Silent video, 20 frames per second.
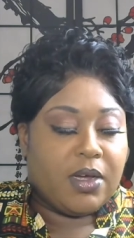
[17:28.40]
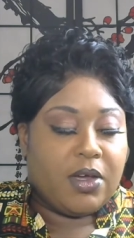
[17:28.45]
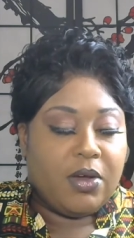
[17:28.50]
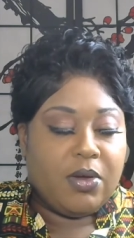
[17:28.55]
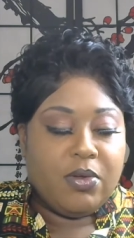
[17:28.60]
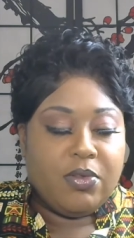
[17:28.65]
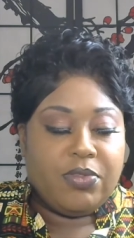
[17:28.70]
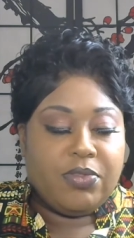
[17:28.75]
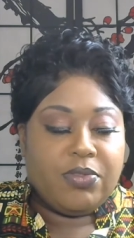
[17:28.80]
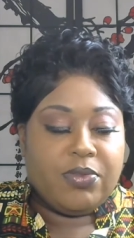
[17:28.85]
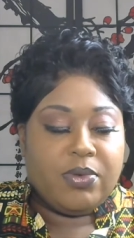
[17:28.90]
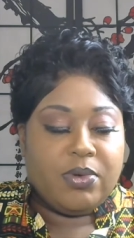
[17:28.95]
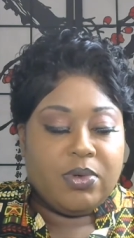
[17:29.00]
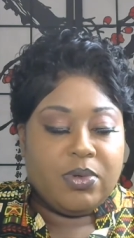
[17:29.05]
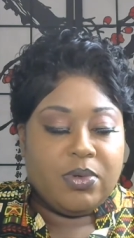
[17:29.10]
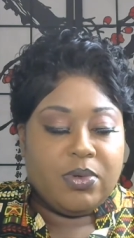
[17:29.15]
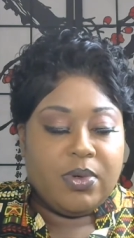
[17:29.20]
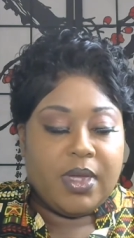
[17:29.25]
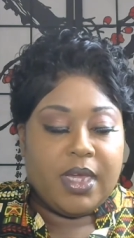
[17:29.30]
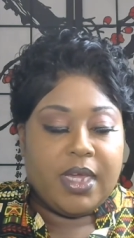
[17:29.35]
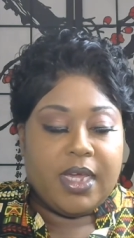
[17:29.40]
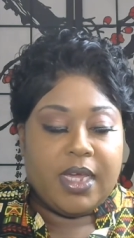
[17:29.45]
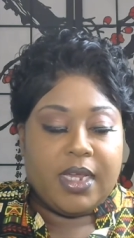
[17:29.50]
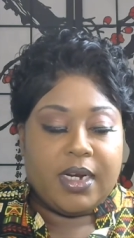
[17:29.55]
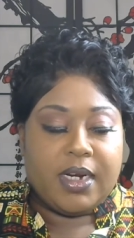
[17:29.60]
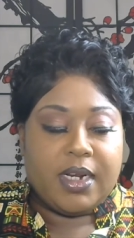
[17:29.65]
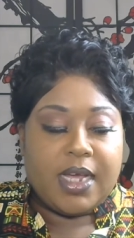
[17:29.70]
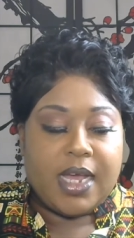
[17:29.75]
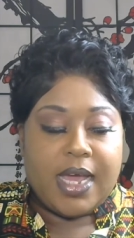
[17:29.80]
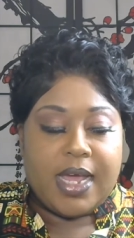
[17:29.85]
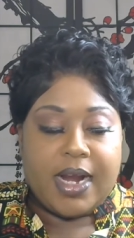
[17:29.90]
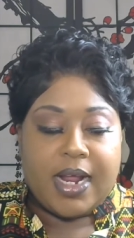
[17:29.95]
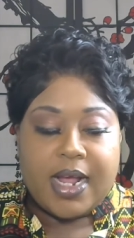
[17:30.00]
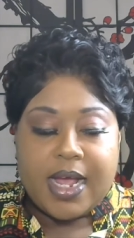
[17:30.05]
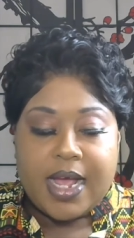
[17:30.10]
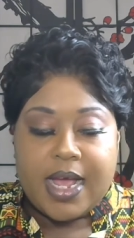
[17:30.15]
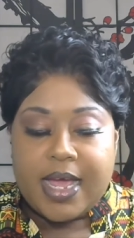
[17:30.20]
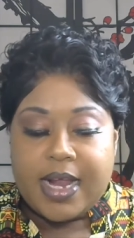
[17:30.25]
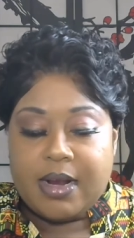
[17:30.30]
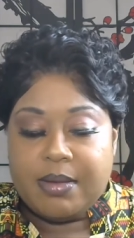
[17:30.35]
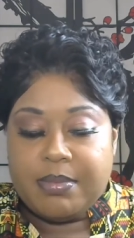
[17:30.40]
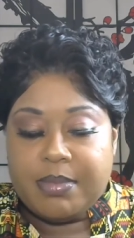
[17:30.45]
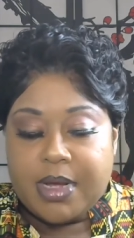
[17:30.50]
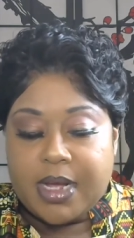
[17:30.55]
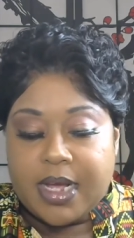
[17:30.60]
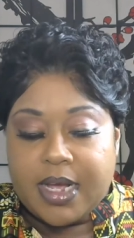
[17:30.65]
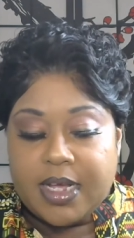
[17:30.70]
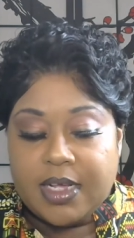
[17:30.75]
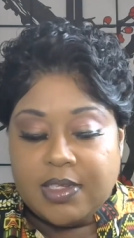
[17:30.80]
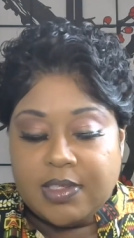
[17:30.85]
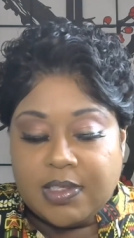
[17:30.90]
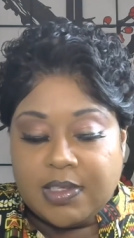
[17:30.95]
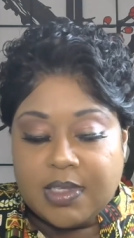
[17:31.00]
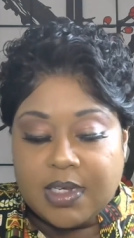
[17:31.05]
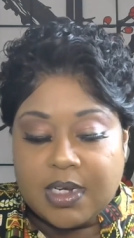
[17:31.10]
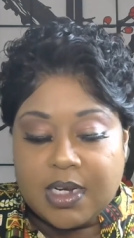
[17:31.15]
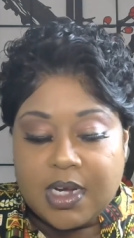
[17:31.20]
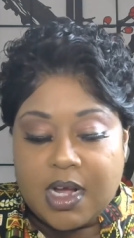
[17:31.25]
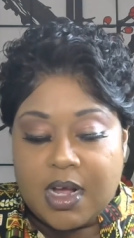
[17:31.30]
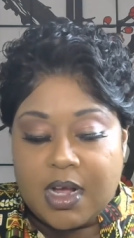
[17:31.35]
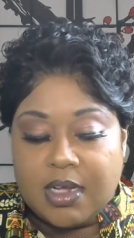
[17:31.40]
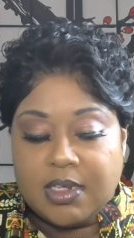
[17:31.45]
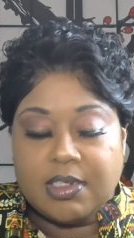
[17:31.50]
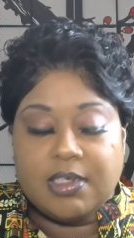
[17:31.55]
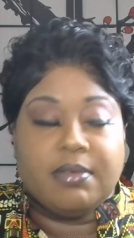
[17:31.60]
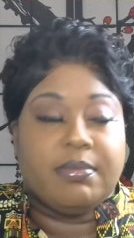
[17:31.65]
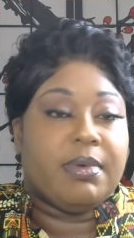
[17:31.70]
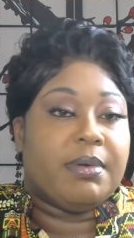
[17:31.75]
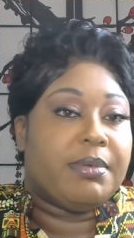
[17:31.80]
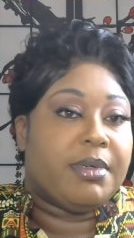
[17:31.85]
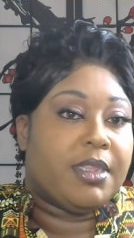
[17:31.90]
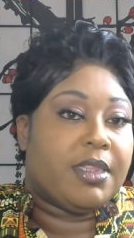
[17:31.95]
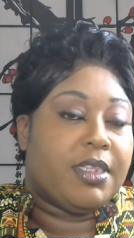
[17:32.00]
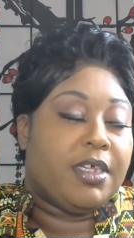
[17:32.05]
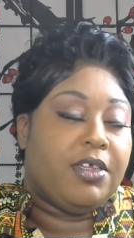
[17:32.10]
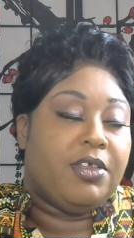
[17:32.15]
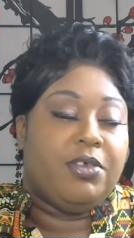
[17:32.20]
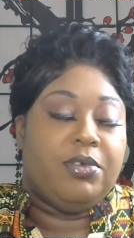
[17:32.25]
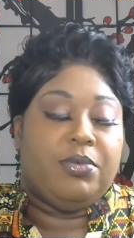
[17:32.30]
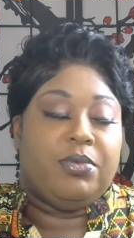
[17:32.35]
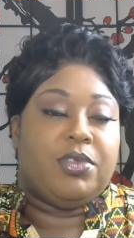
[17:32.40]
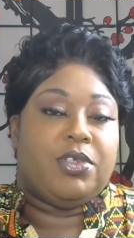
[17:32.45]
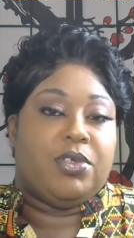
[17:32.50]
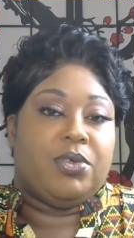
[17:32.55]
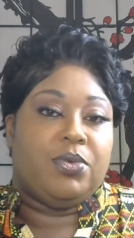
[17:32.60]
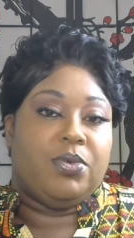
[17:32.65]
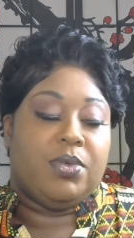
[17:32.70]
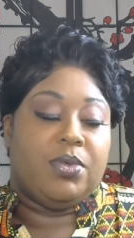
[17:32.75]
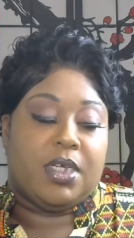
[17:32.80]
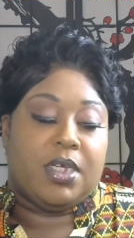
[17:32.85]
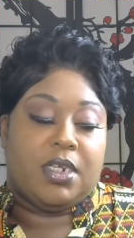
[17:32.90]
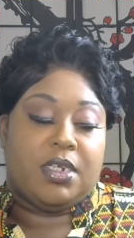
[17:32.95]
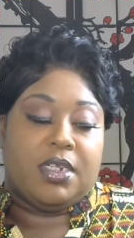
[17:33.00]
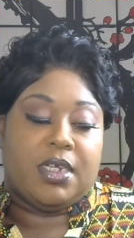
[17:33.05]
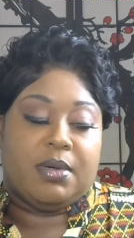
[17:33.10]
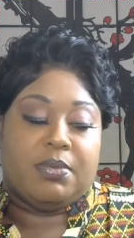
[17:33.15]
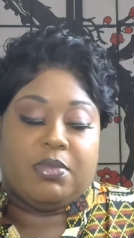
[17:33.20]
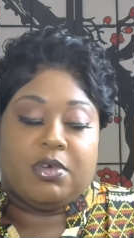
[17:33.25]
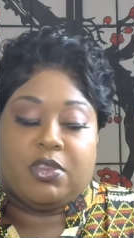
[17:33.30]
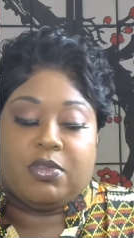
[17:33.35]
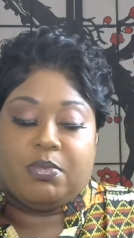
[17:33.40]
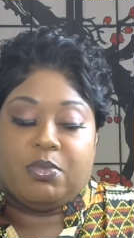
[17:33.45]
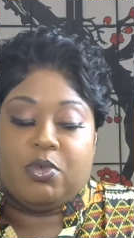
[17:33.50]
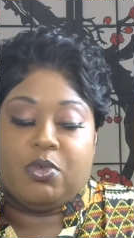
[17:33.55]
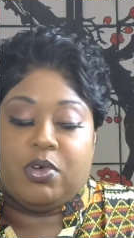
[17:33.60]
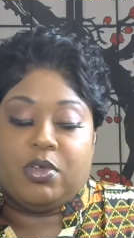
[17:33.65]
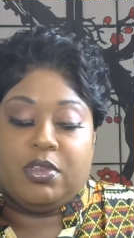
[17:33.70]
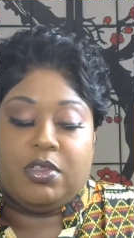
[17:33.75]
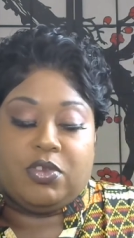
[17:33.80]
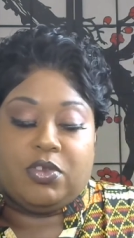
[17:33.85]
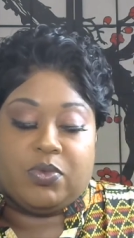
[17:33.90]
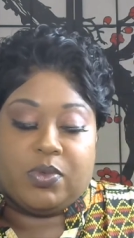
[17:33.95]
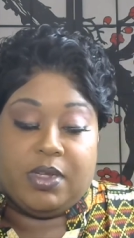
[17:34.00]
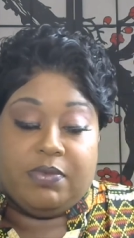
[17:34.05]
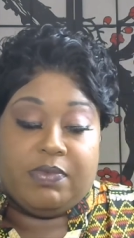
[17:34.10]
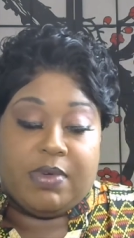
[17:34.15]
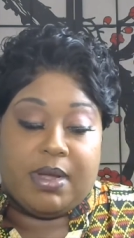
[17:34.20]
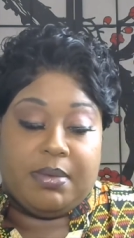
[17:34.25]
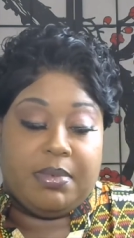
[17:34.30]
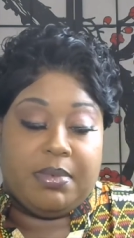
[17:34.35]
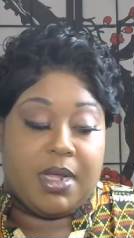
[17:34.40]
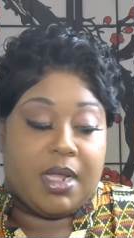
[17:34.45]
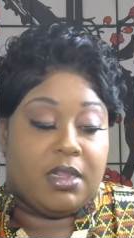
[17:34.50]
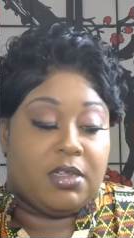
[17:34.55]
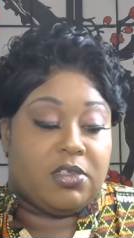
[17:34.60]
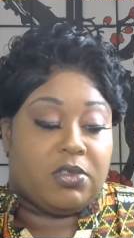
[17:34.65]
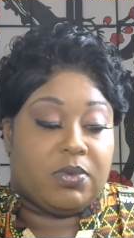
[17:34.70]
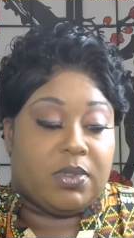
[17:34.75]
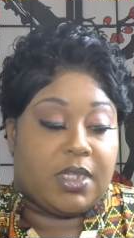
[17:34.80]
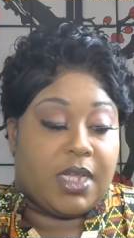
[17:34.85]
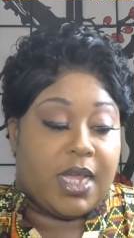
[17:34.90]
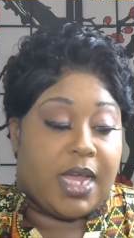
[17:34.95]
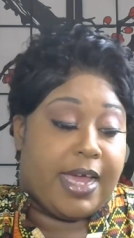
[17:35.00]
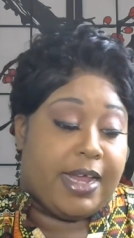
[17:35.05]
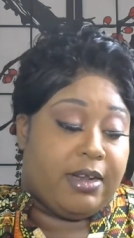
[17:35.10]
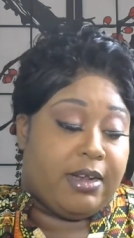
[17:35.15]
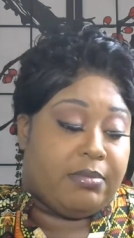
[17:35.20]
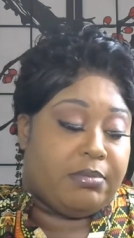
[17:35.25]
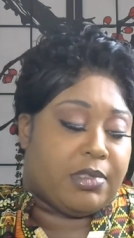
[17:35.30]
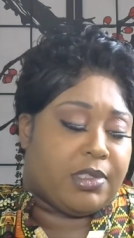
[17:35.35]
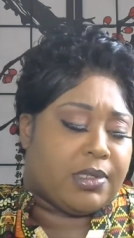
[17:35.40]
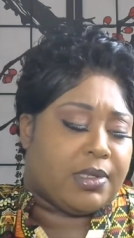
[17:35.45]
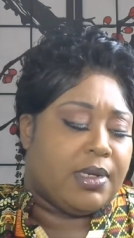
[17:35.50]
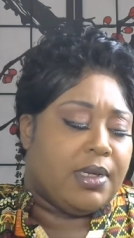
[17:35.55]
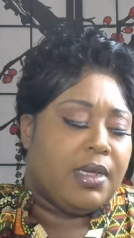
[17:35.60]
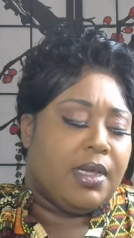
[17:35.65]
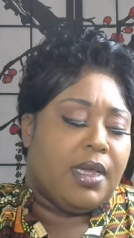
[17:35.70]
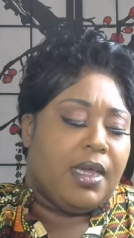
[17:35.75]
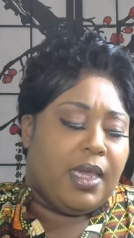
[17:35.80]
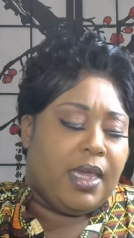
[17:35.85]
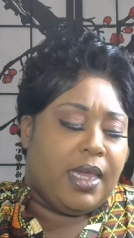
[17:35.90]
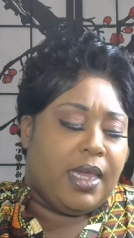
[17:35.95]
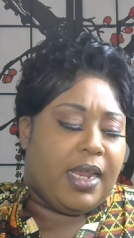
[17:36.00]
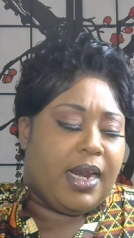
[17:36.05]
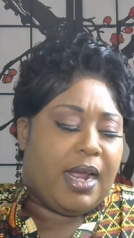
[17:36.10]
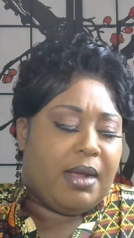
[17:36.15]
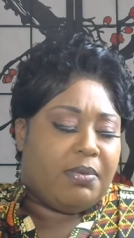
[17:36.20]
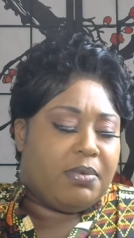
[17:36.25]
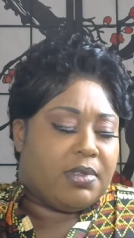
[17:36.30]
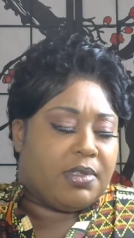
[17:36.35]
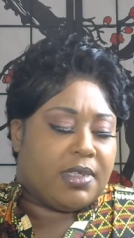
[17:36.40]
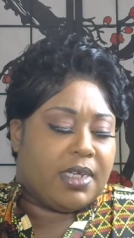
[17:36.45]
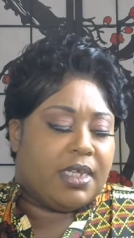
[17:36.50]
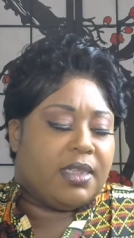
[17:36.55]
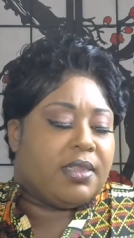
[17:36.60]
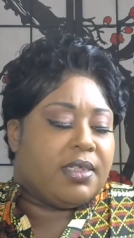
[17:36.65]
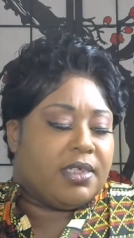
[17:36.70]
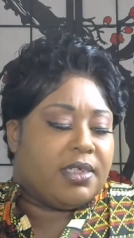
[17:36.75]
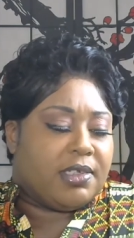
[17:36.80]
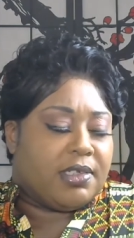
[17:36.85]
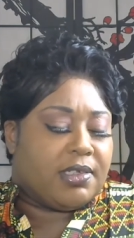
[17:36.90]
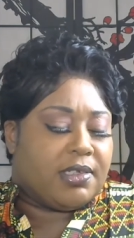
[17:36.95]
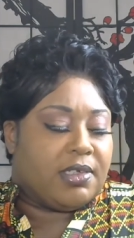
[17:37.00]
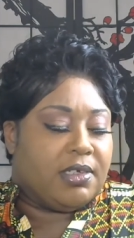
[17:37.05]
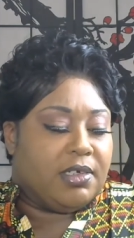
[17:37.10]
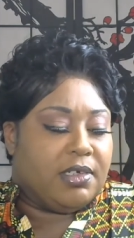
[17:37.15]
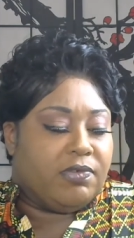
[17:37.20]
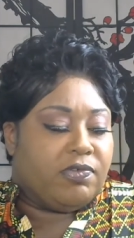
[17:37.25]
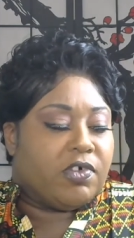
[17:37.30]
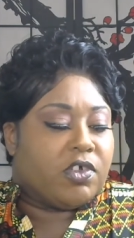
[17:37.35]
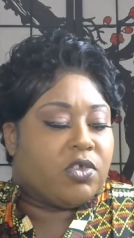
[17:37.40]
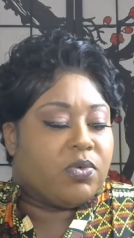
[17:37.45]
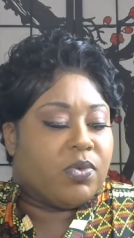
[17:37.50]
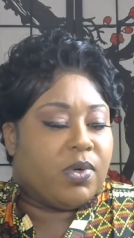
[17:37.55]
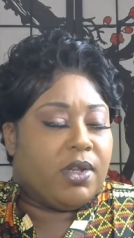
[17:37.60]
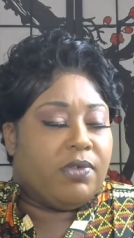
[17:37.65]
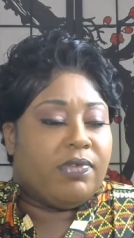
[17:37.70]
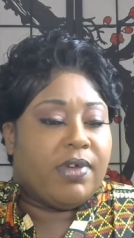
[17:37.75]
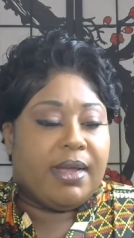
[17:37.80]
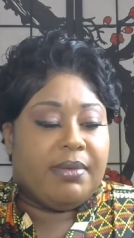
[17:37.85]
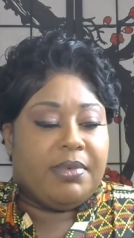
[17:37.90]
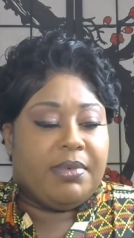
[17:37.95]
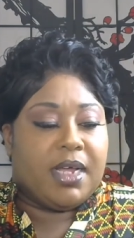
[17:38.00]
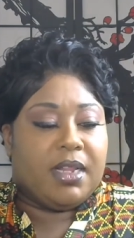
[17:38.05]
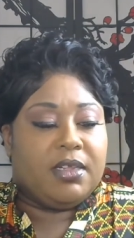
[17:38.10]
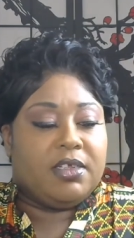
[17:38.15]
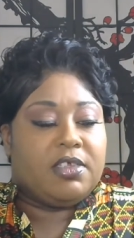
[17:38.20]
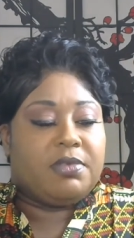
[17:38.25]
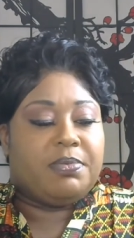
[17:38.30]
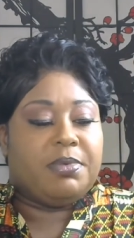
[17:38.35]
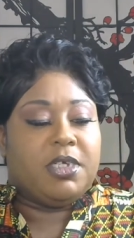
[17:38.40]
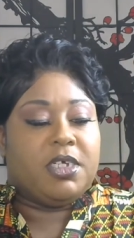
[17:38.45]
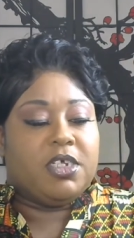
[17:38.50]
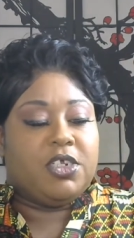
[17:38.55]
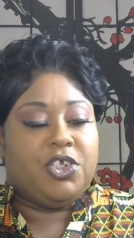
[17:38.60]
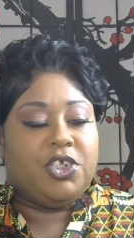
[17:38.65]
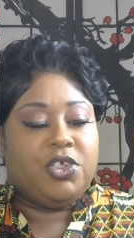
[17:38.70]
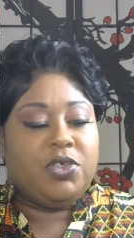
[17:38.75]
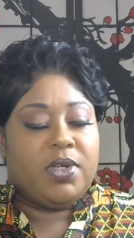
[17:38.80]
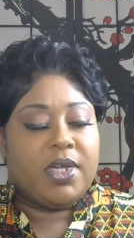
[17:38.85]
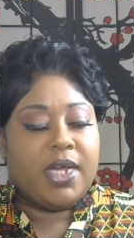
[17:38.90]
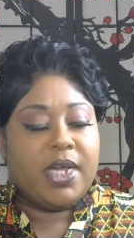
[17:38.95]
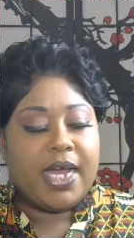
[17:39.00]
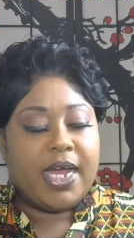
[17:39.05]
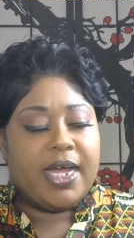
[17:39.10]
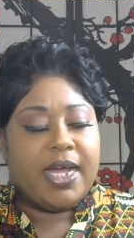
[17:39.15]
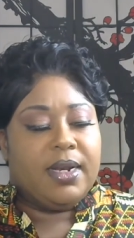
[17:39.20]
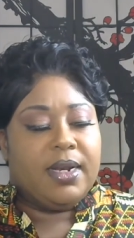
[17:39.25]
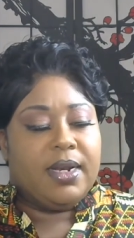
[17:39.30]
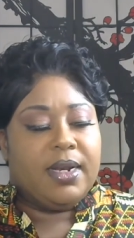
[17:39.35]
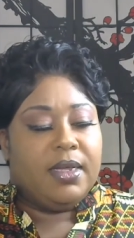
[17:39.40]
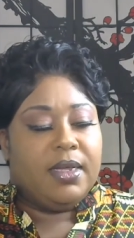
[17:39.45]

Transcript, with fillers: go through and kind of itemize the cost of everything, you do end up with more than $25 worth of items. And I would say this is good for $25 because you got